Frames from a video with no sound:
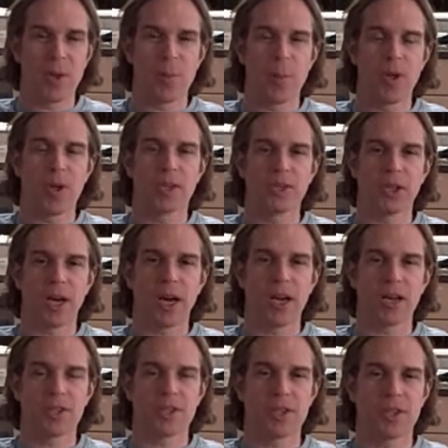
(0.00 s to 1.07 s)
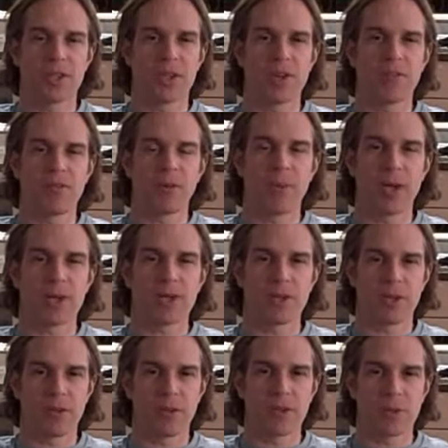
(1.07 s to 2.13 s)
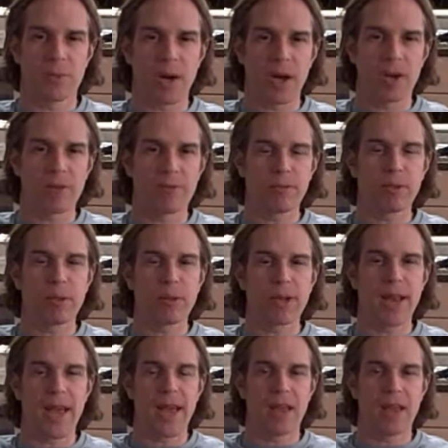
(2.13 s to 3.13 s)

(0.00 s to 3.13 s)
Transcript: Meningitis is inflammation of the spinal fluid